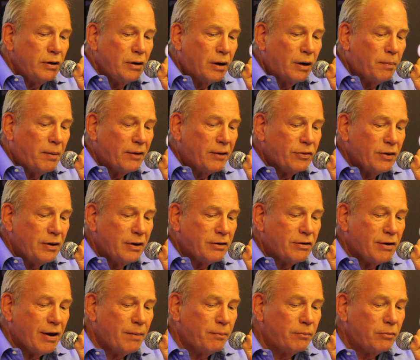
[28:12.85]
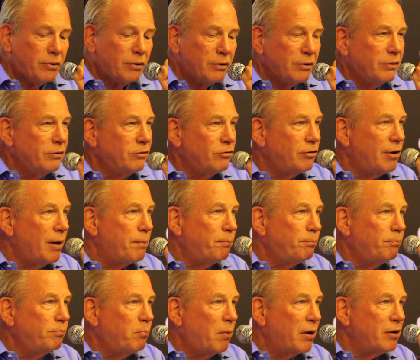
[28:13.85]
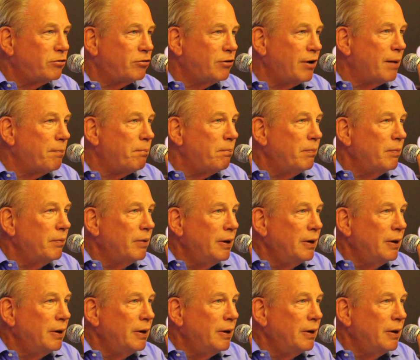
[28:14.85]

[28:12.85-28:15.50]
about the attempt, step by step,